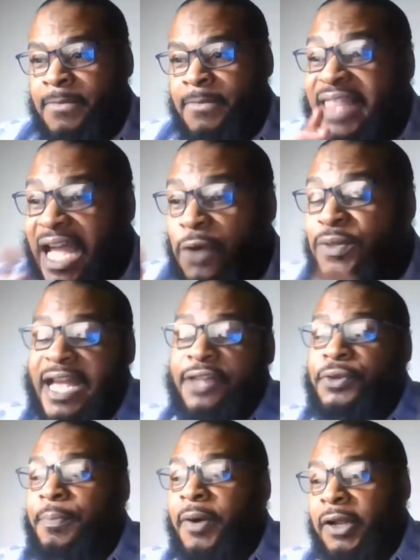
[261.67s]
That was
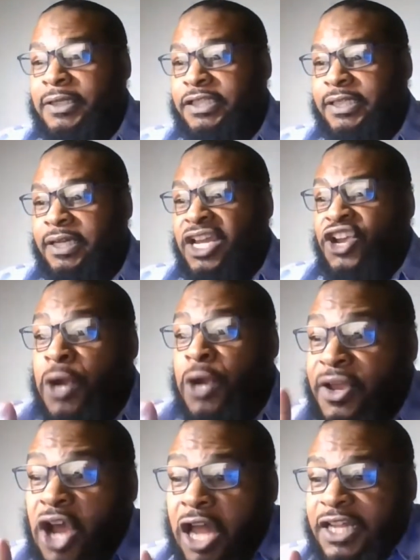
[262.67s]
anthropology.
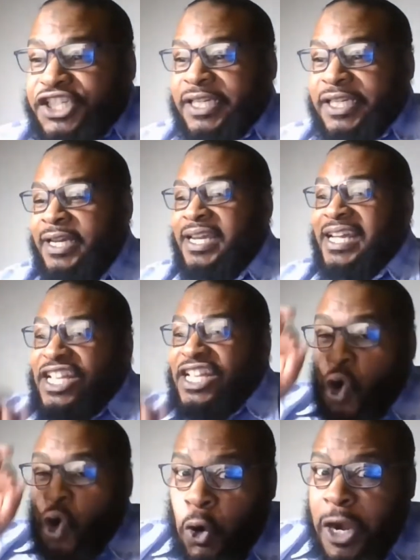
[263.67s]
Criminology, its
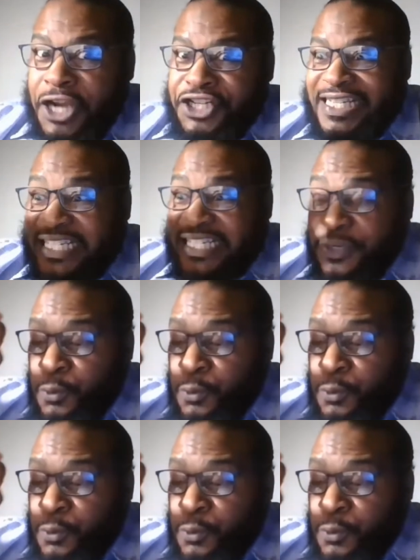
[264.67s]
origins is in